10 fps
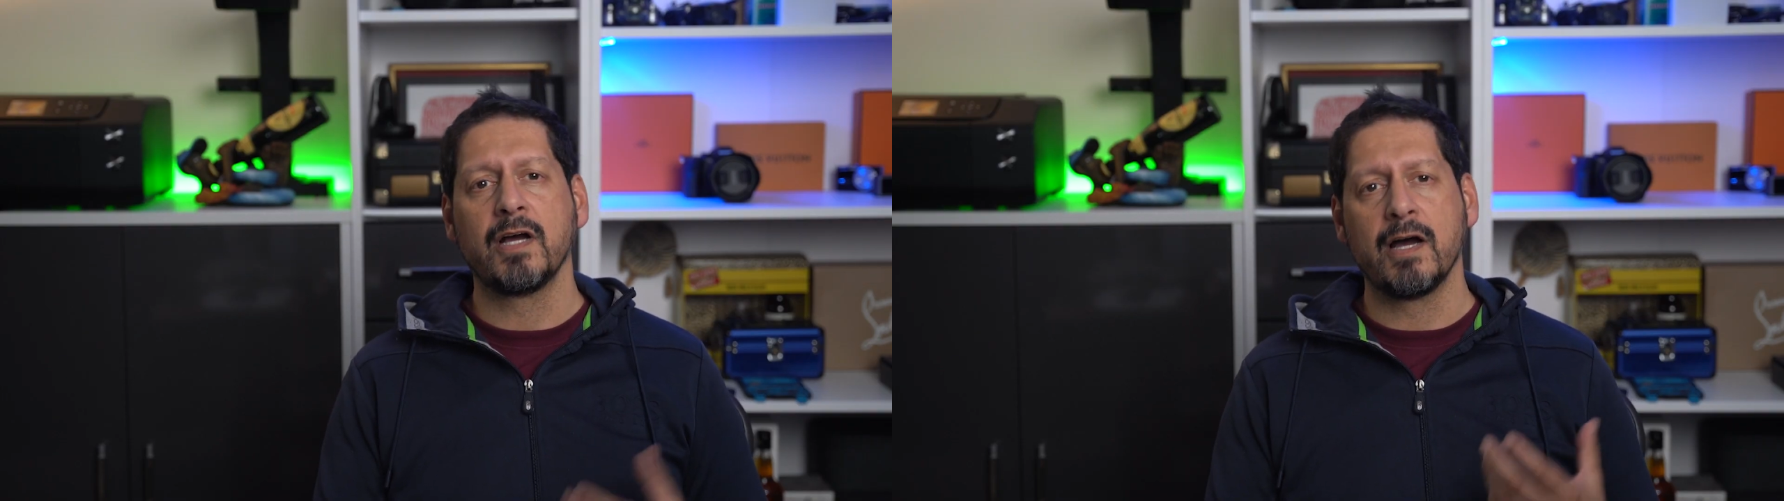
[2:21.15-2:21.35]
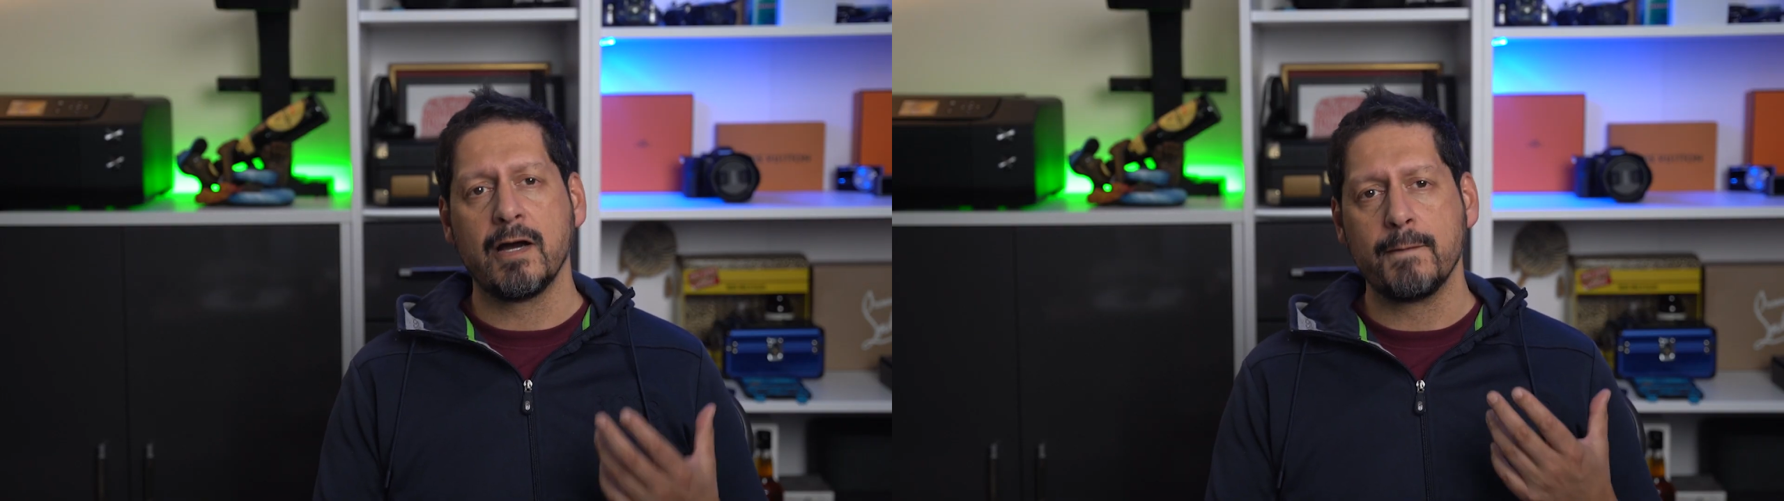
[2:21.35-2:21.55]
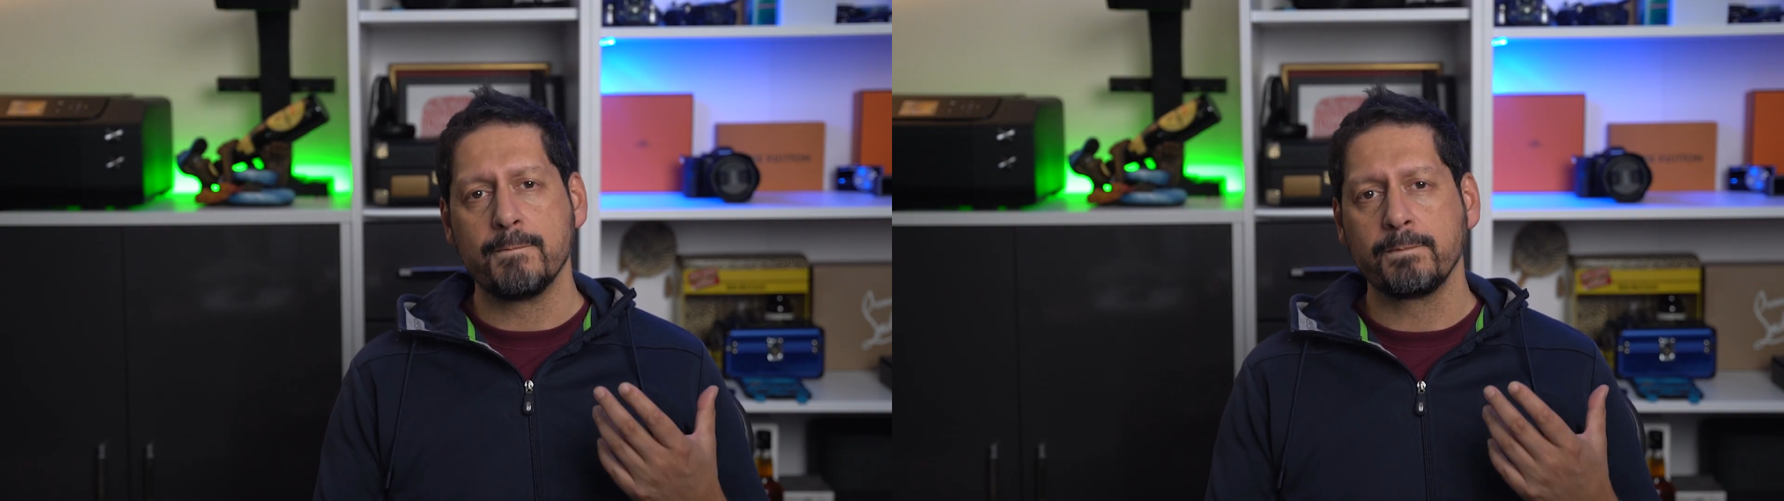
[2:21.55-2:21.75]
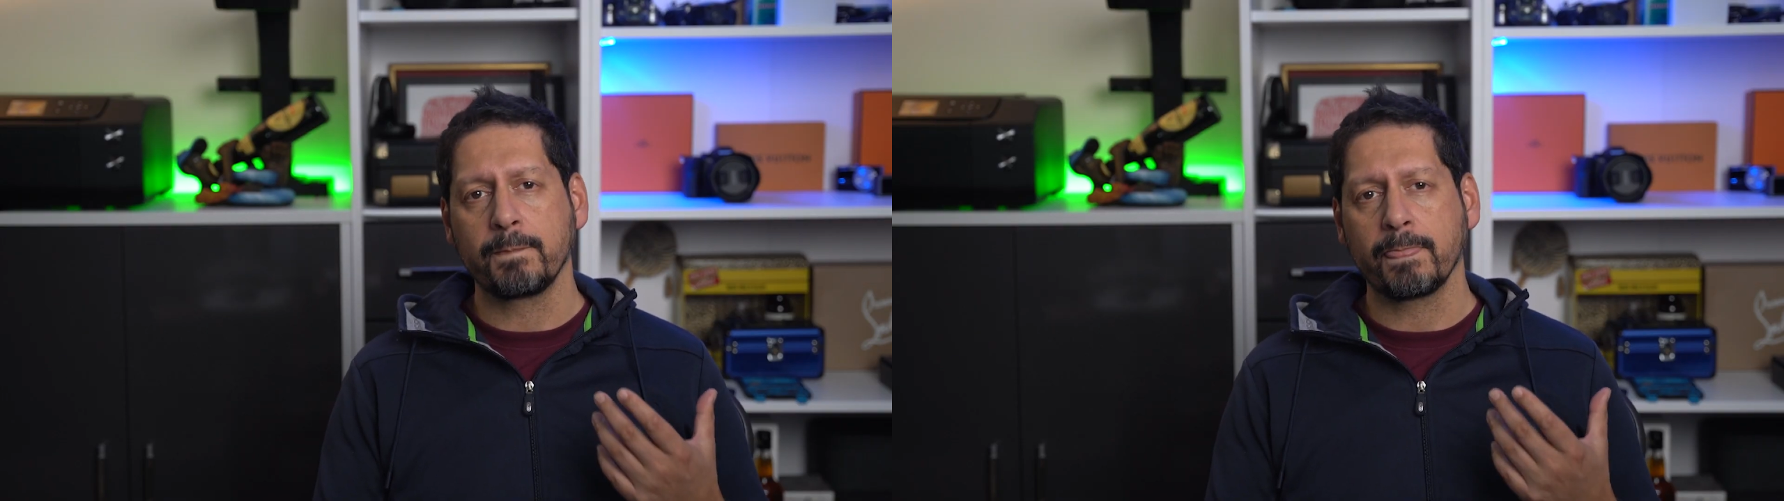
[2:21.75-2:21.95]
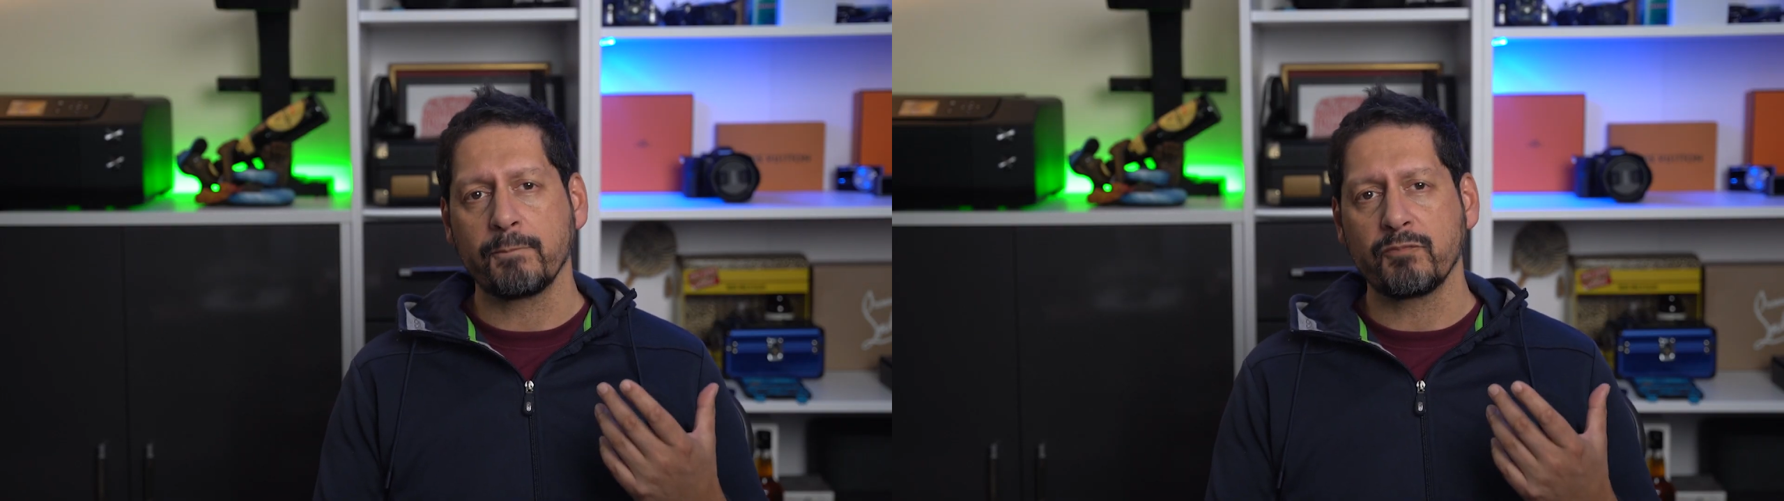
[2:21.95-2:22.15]
um,
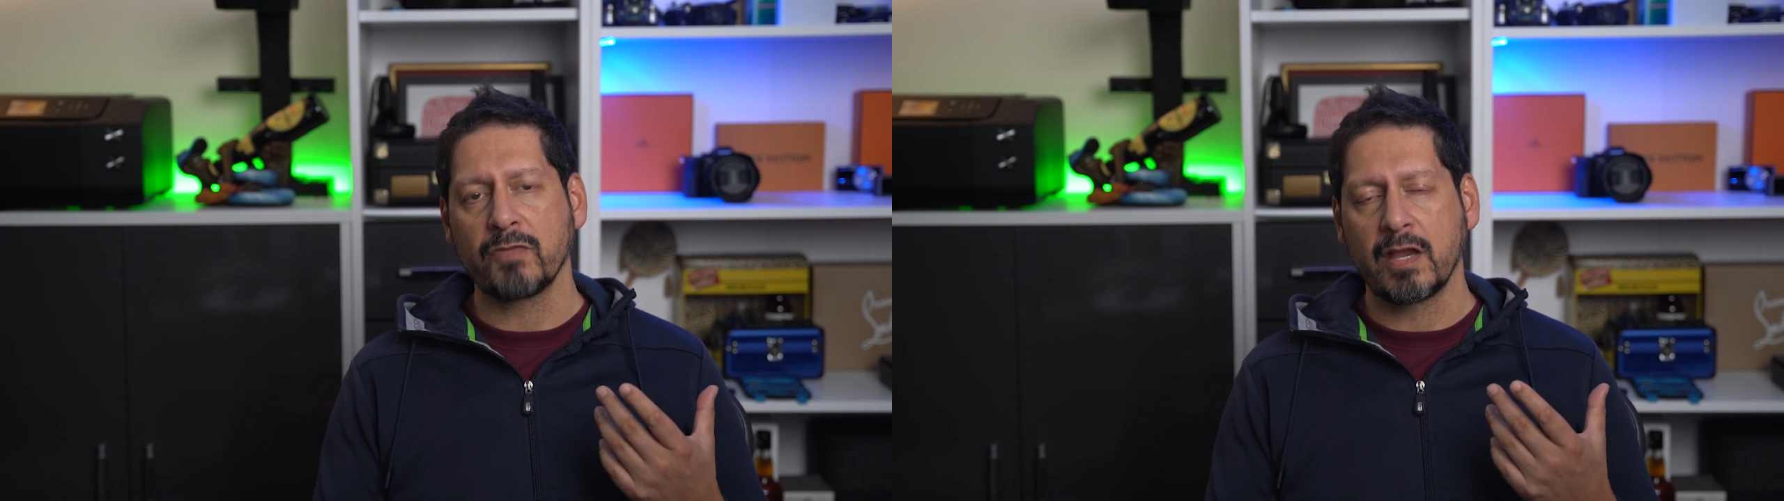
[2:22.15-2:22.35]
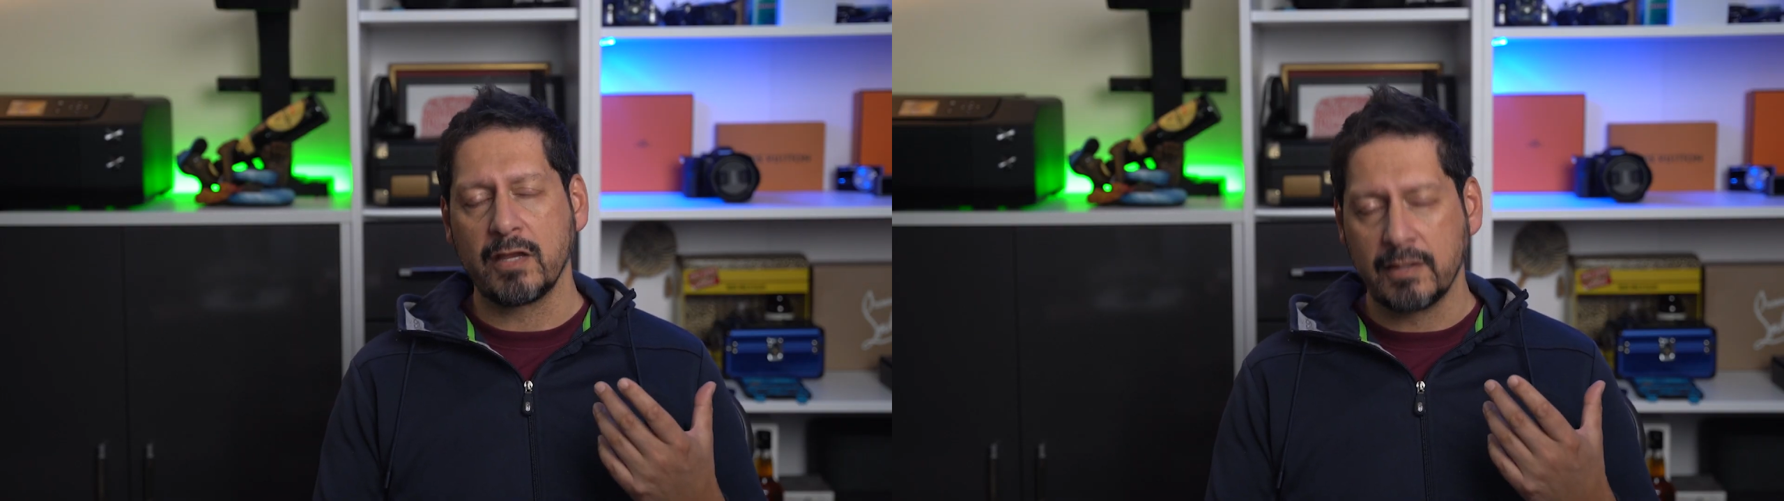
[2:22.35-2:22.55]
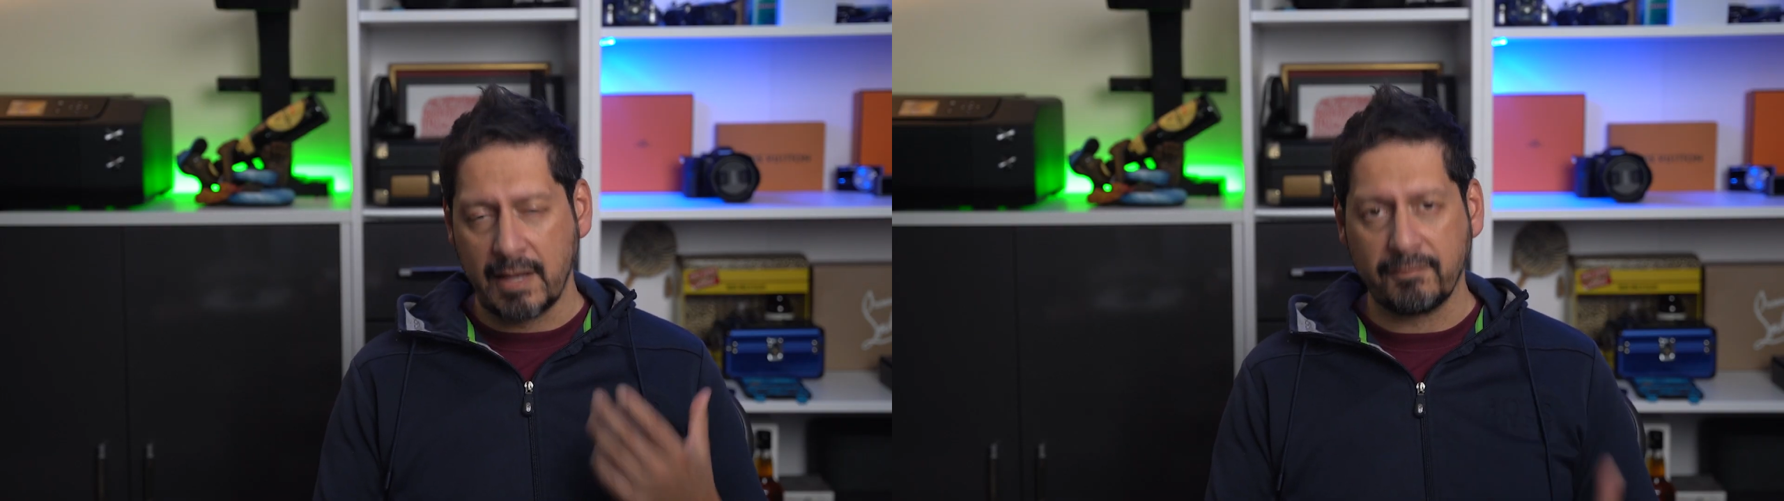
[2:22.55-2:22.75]
they